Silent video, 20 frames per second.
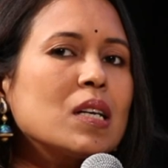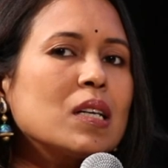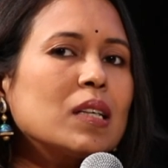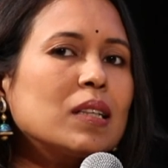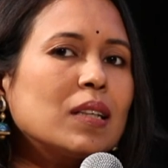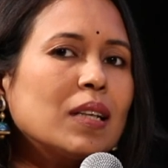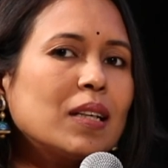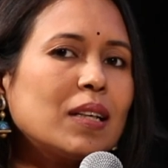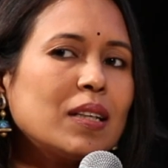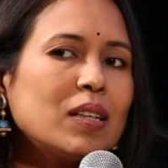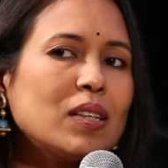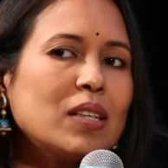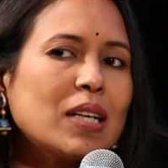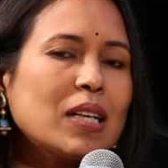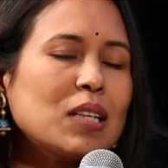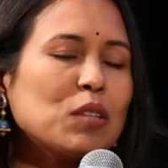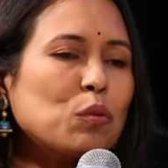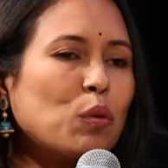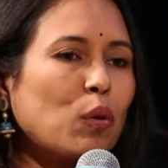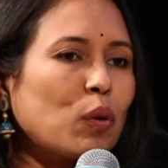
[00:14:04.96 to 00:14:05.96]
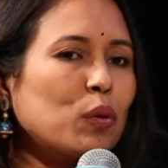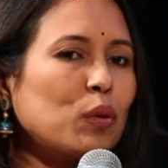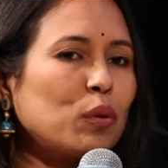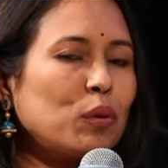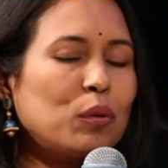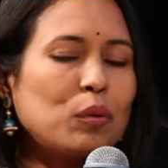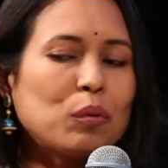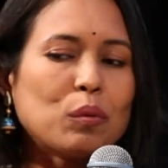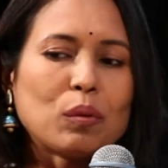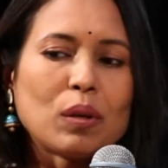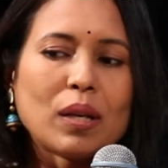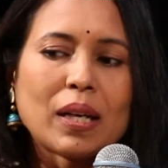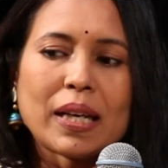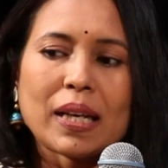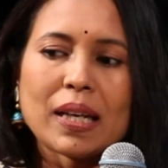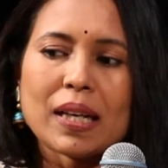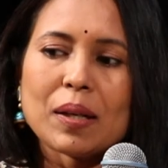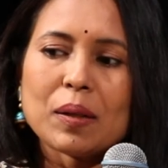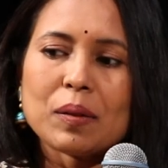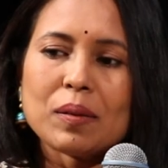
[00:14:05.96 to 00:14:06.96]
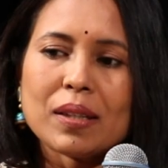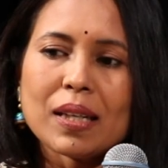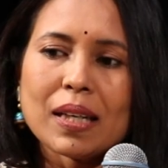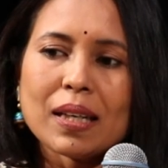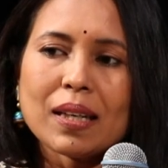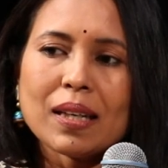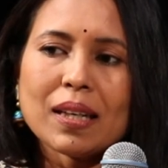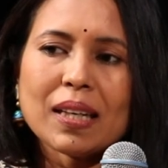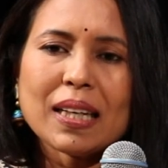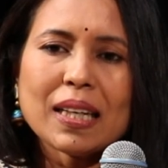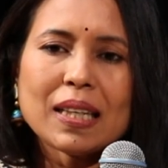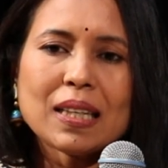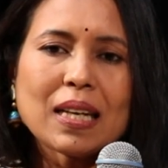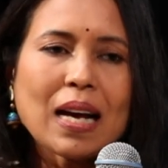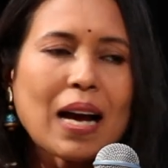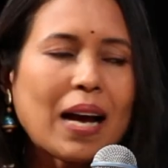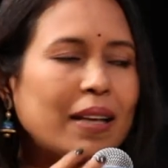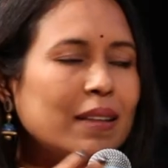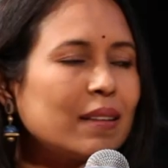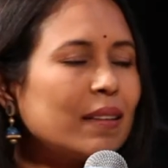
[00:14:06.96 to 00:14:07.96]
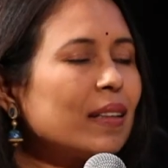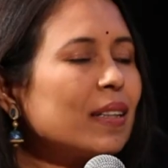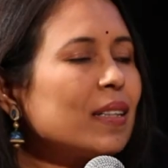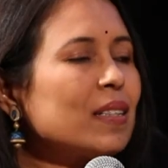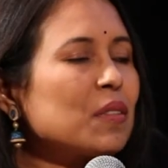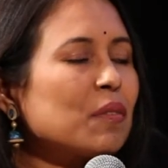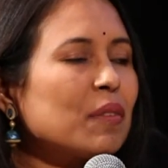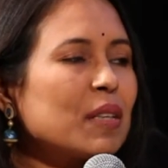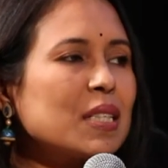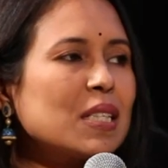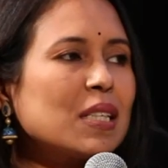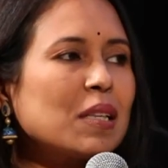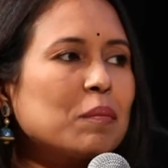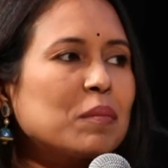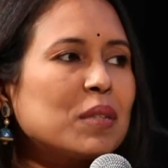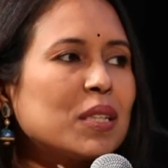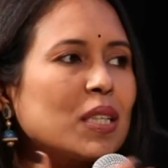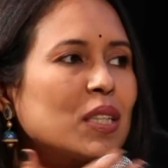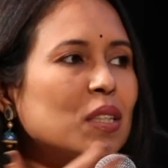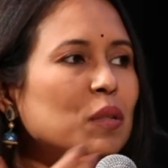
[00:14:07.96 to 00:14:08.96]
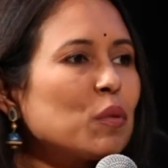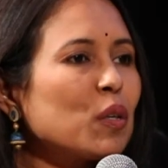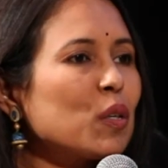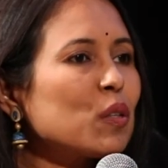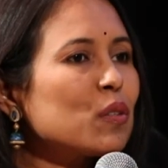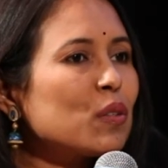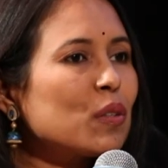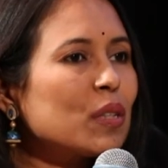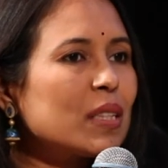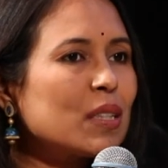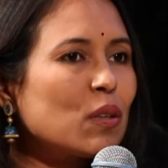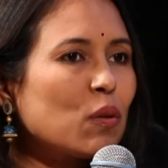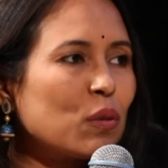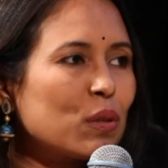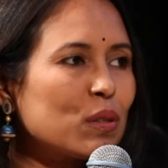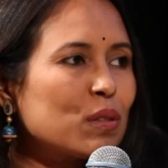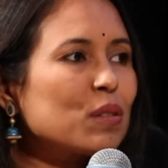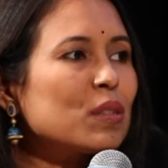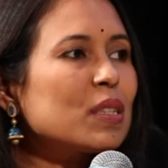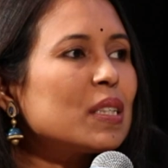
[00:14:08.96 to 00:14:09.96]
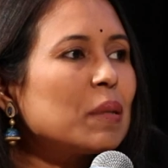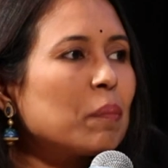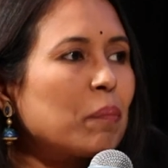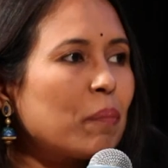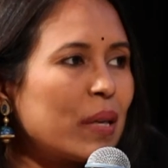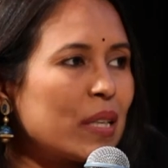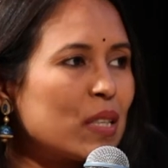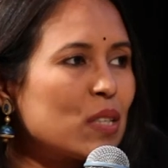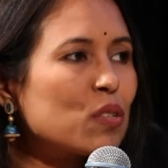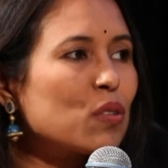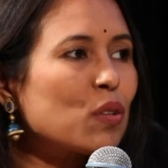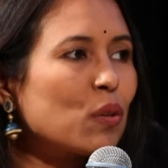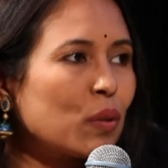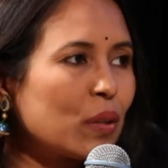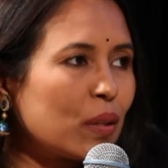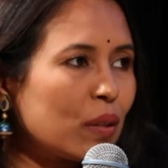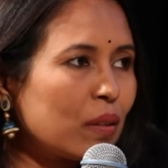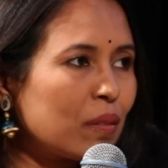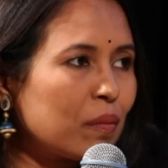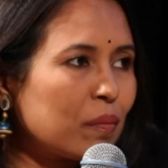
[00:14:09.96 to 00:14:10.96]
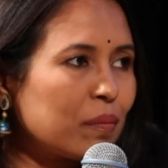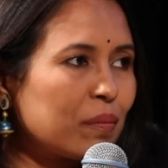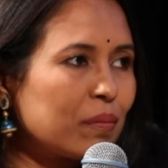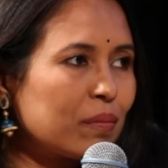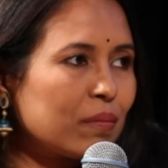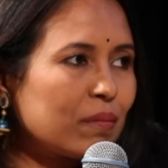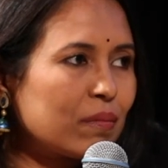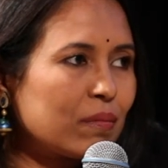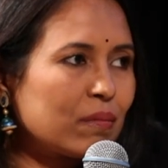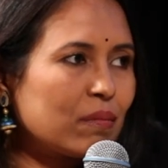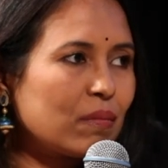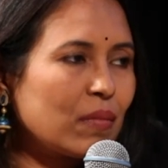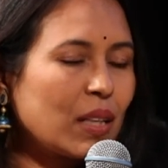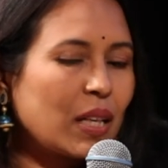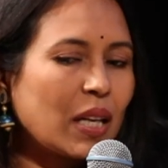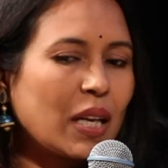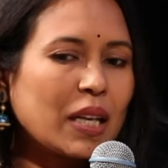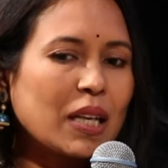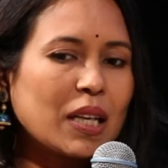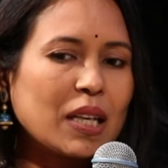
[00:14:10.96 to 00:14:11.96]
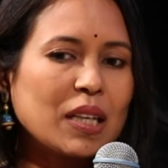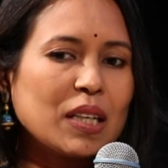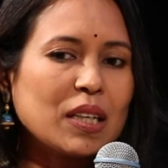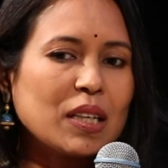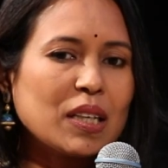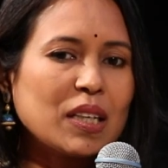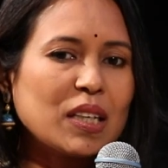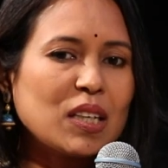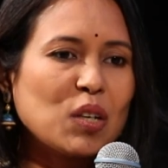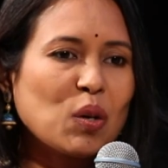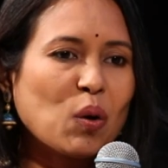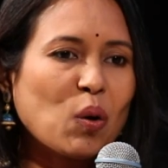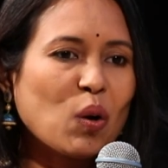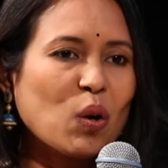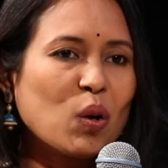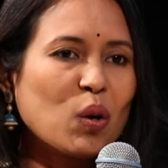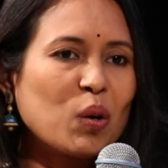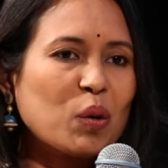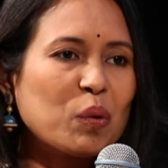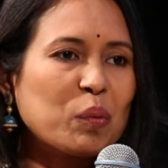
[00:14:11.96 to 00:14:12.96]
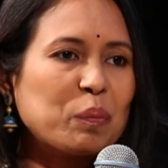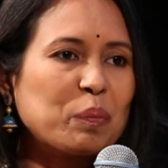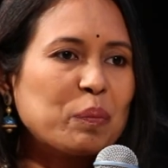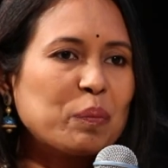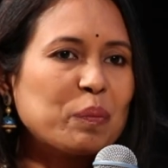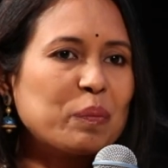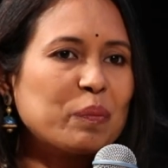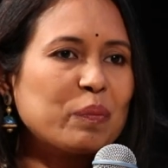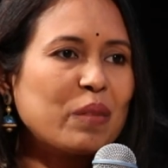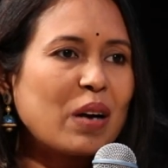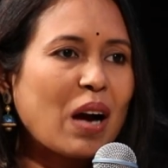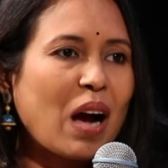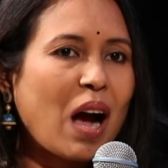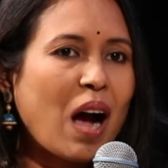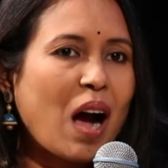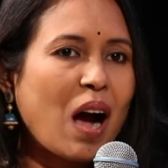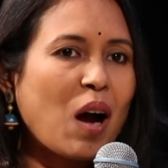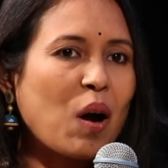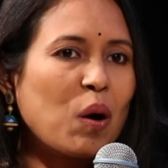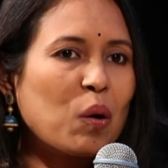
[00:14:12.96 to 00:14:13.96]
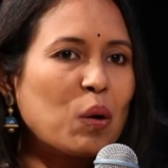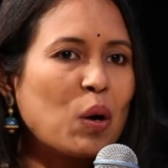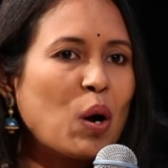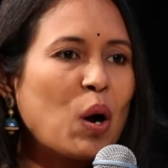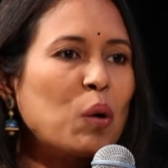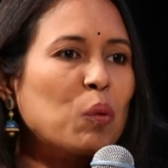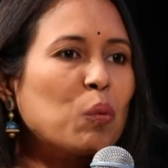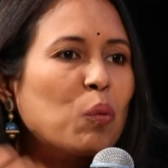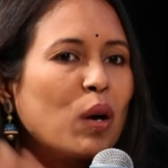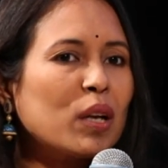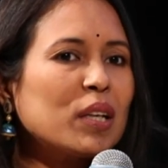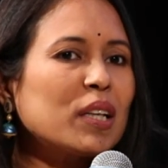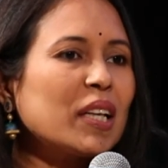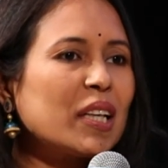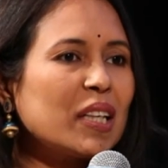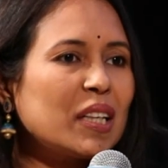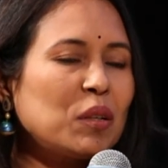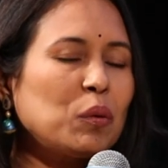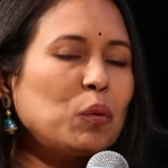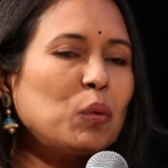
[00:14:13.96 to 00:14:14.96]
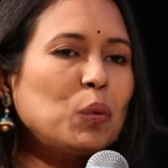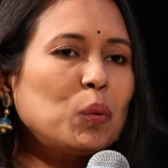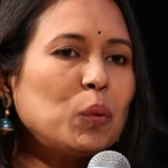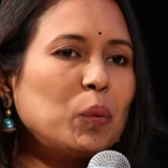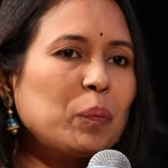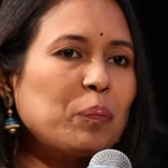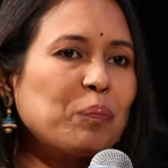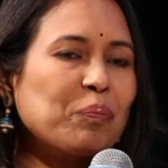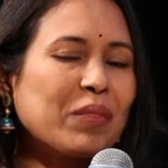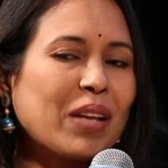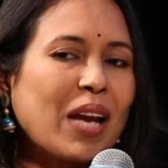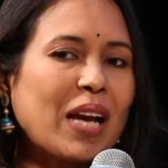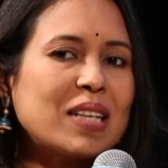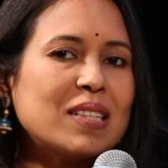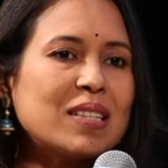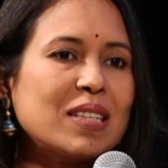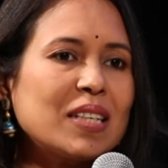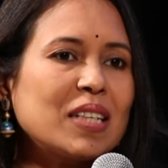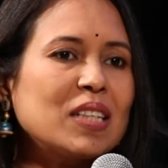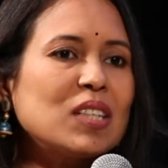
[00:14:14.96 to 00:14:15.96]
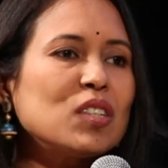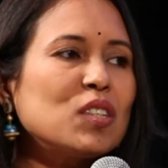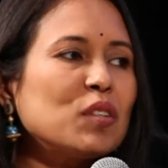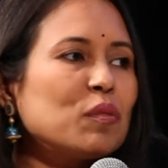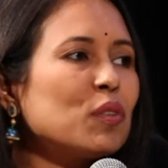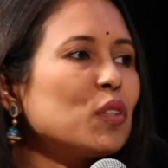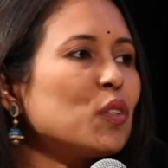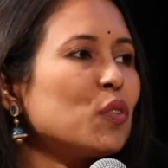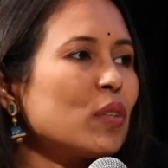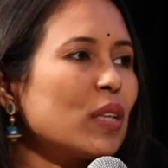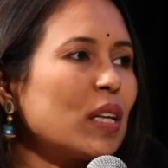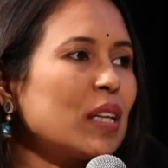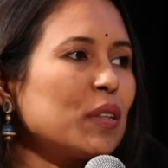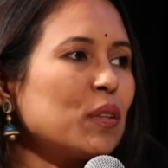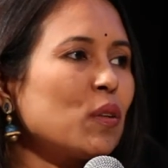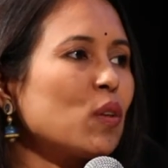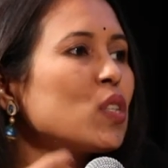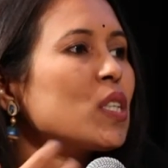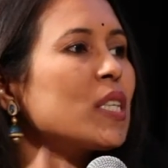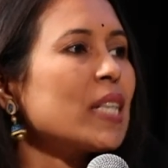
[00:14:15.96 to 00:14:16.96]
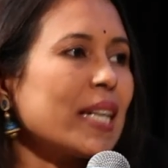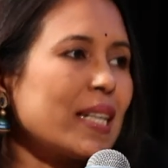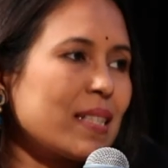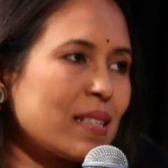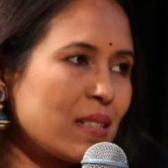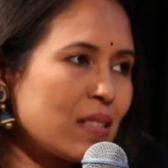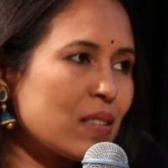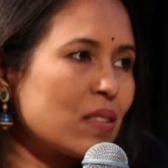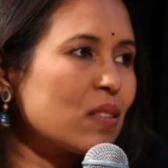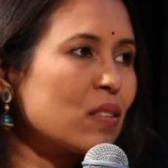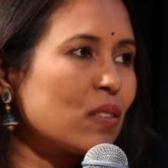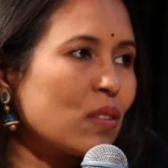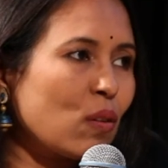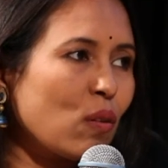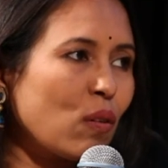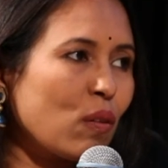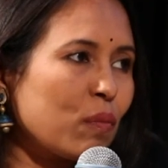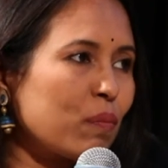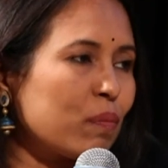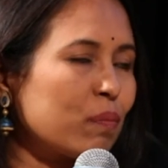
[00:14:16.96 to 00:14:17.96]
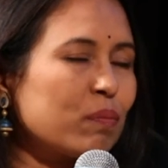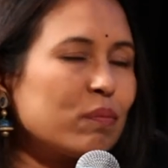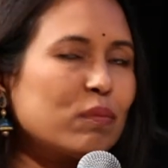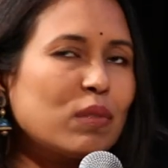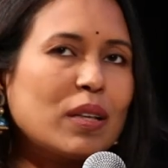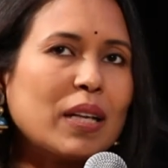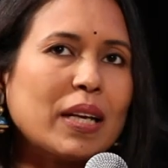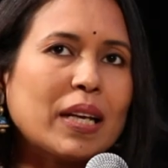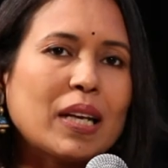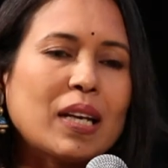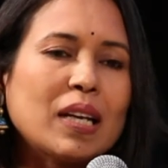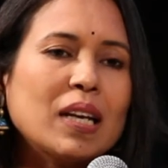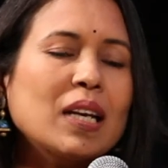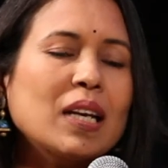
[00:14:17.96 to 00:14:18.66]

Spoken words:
then I realized what to do. Like, then it, I think it's very subjective also. It also depends on like your, how, what you as an individual, your taste of like